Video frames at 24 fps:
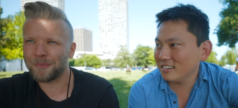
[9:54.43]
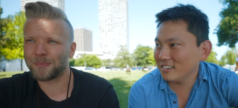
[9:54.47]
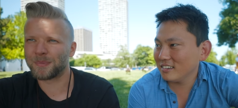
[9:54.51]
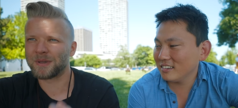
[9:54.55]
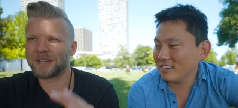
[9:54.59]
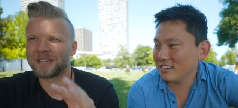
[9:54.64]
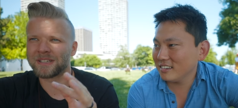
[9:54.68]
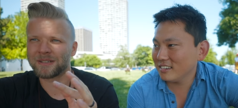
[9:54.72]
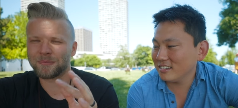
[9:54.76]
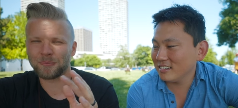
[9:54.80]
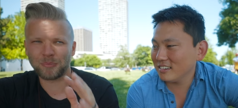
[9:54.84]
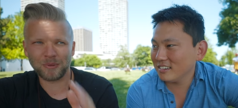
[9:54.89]

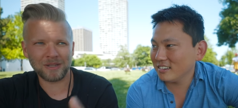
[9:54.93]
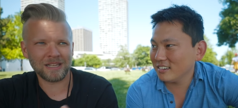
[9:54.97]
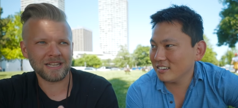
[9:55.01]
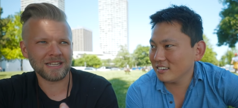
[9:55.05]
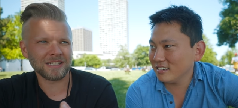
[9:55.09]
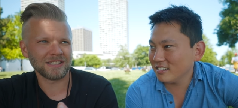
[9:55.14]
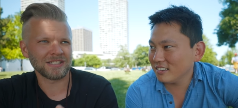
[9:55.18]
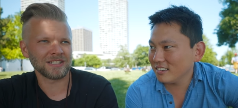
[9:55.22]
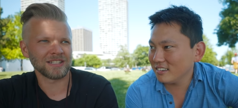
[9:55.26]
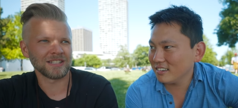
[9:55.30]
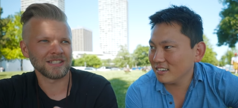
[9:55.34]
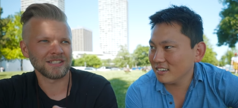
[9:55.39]
Speaker 1: epic
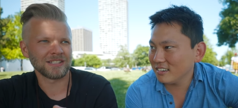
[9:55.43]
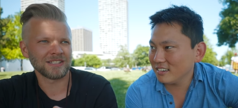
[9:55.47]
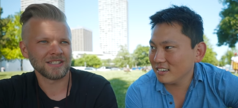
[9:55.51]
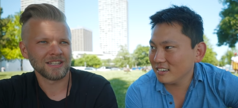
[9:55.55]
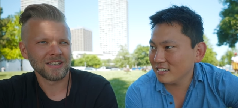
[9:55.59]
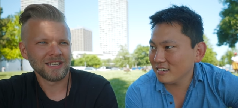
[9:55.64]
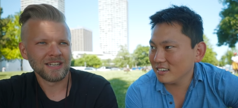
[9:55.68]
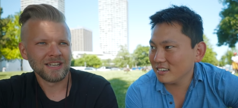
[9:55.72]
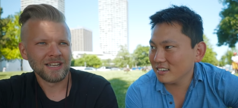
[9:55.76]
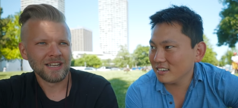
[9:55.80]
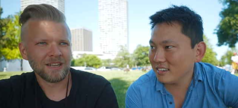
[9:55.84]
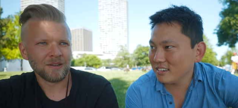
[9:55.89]
places.
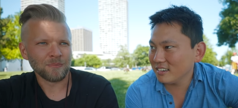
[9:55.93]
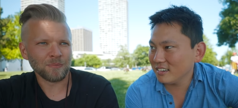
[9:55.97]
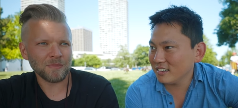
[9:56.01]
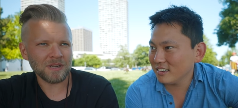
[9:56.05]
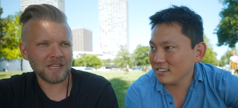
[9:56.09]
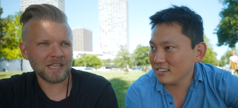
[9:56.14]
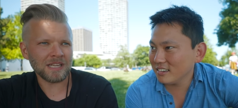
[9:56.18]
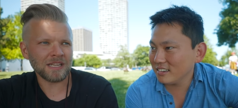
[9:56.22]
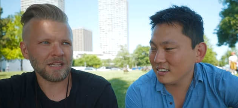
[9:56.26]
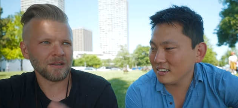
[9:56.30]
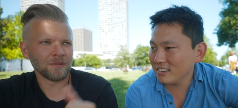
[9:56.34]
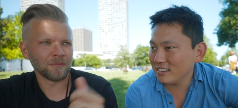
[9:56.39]

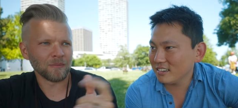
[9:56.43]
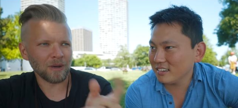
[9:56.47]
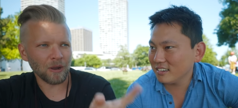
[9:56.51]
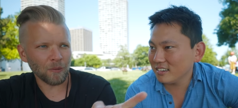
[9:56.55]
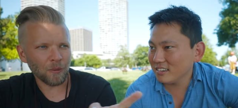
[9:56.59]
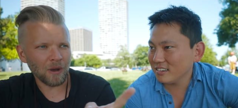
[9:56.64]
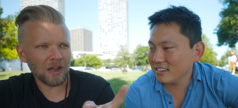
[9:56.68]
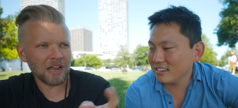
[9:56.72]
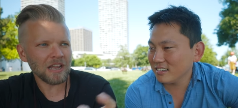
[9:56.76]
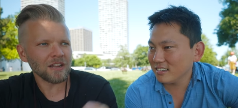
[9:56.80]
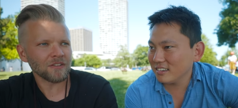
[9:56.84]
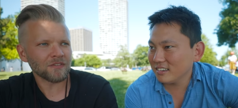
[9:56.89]
Me, my
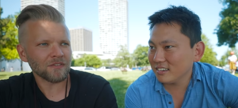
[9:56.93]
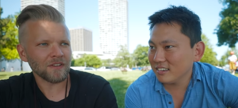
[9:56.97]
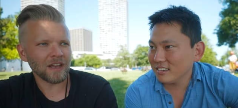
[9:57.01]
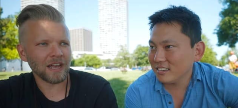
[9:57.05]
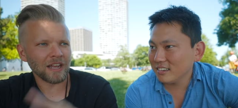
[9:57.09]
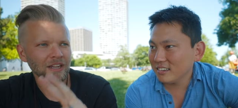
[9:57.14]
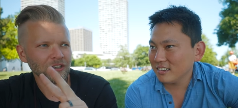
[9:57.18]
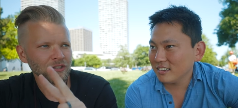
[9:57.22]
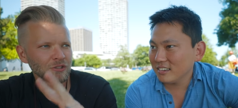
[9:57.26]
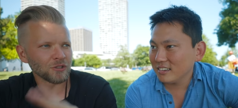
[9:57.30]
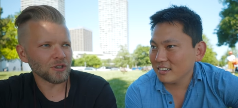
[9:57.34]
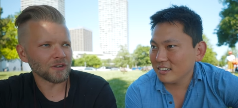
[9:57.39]
wife,
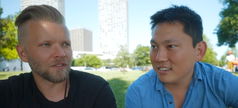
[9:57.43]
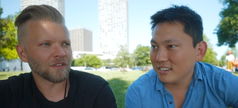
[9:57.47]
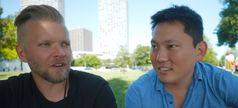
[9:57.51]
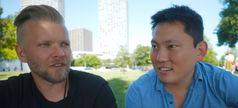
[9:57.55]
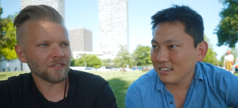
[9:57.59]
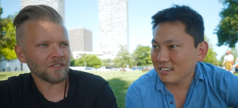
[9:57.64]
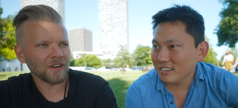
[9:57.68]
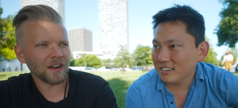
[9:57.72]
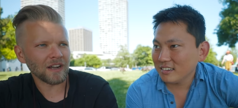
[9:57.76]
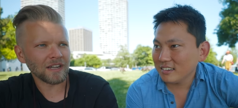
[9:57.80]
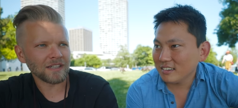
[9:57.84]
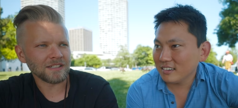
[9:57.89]
and two of our
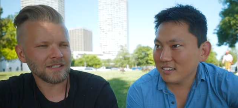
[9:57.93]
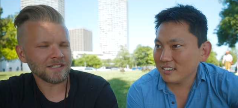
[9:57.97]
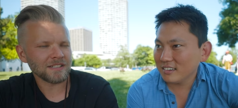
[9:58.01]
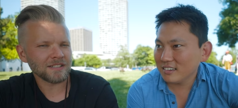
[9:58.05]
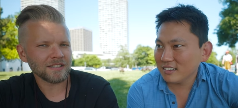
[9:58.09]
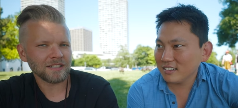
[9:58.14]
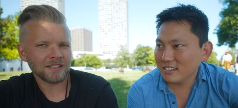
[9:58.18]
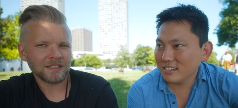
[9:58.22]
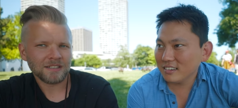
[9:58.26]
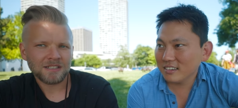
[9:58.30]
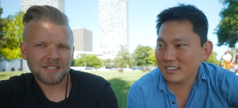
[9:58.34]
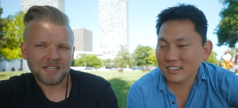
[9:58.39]
friends.
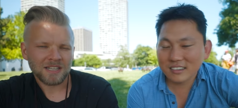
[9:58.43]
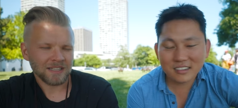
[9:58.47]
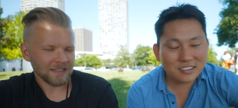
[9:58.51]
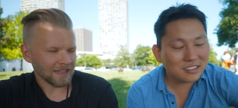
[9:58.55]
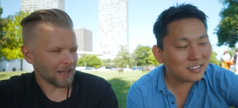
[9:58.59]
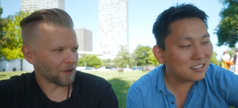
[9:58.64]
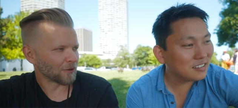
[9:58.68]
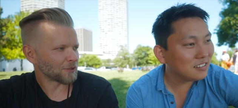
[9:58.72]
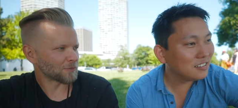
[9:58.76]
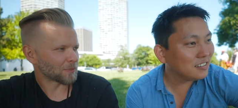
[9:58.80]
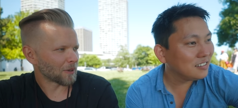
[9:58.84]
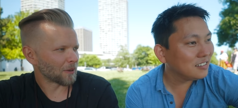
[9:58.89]

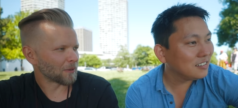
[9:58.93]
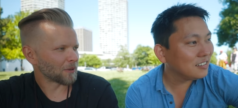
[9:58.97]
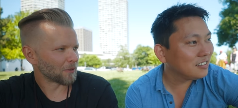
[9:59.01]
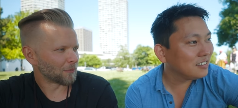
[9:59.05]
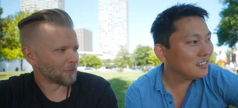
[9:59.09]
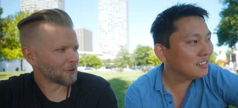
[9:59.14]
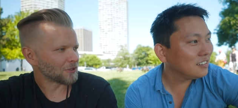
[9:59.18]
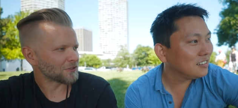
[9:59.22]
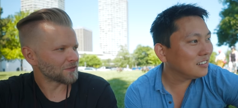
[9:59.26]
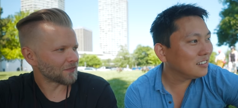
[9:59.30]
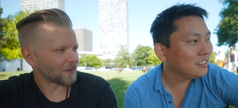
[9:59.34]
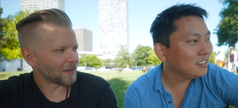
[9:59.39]
That was probably the
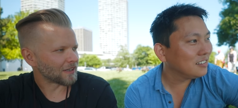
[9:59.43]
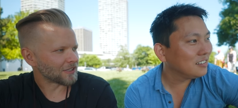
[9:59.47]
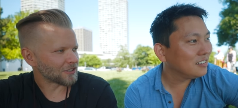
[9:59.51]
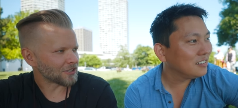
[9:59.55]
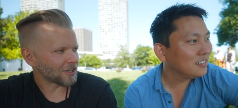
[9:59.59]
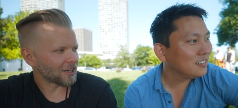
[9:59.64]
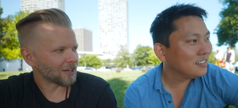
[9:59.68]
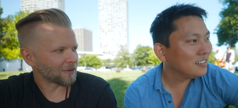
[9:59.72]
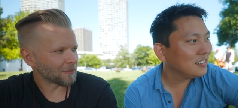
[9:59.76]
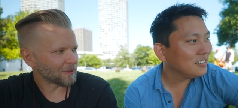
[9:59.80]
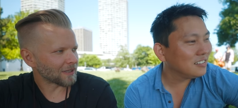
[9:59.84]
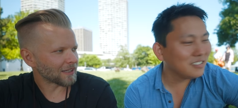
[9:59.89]
most fun
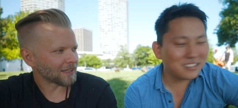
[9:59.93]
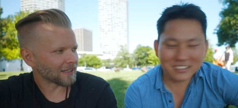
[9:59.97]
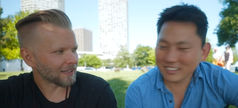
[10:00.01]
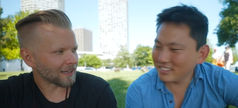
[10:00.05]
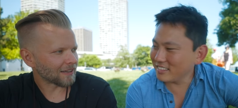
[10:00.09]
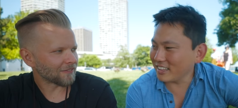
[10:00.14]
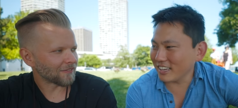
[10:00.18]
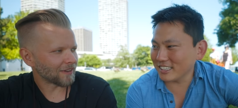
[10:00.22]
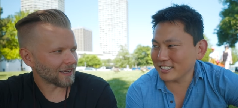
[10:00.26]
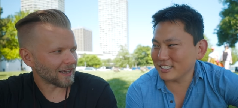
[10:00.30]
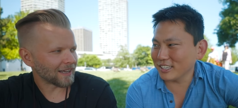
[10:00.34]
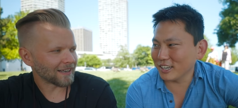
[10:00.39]
job I
Speaker 2: think.
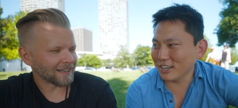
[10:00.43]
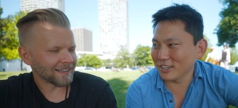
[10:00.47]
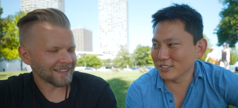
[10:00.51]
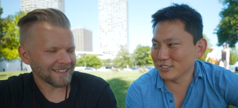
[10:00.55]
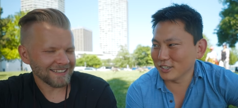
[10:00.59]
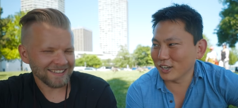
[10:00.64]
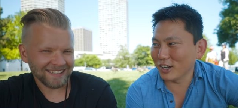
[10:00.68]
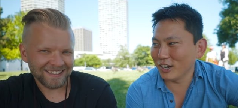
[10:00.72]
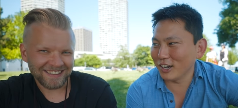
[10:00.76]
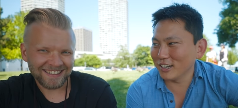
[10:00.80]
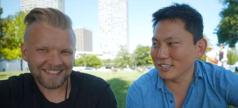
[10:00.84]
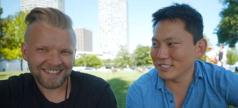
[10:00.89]
That sounds
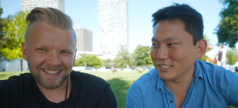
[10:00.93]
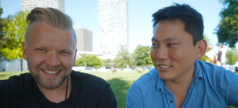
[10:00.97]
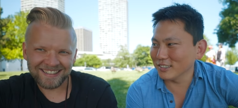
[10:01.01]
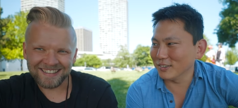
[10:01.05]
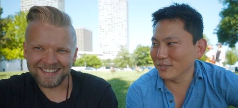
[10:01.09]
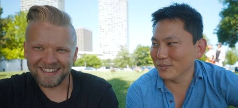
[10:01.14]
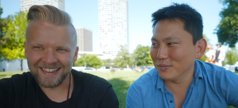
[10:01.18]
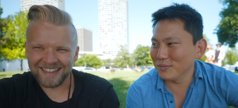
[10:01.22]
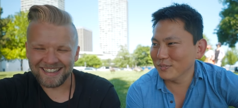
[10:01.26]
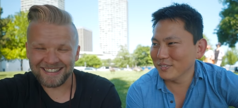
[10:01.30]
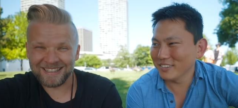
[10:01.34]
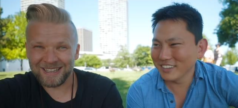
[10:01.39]
awesome.
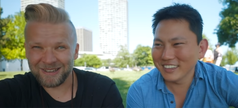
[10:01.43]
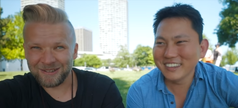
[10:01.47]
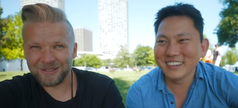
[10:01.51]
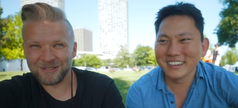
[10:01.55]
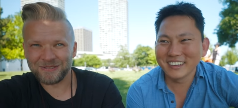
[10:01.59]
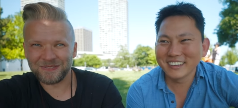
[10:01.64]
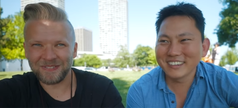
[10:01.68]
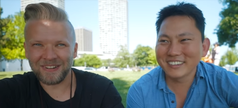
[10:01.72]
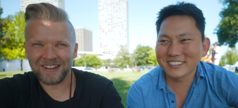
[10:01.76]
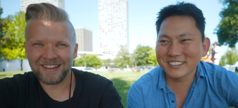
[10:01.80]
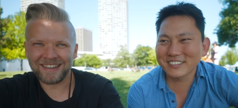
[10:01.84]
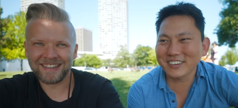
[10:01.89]
Yeah, that was
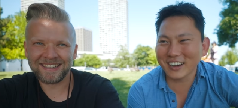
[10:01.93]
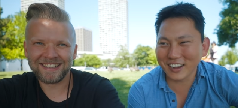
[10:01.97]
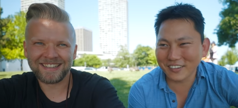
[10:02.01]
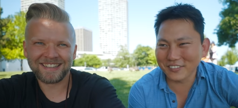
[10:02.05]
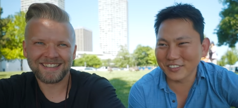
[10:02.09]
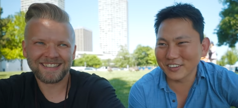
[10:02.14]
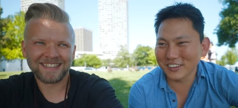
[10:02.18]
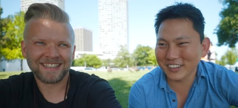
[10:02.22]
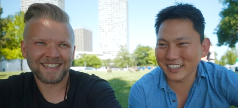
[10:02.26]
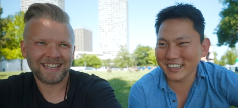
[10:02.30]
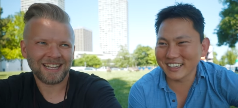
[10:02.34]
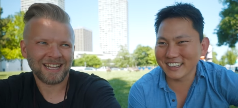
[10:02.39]
fun.
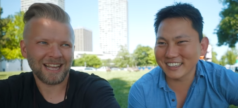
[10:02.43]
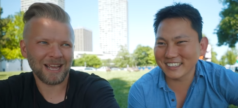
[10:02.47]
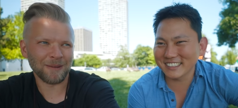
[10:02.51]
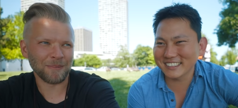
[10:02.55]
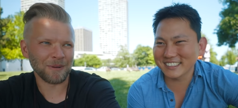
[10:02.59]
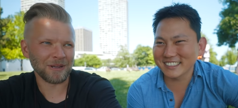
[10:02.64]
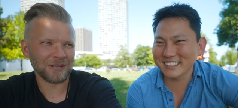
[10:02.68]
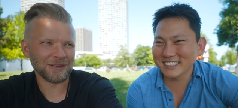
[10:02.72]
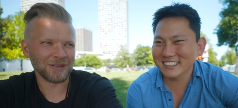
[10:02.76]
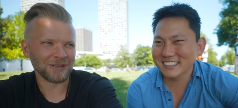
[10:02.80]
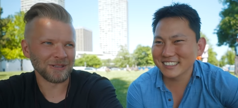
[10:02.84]
Travel gigs. How about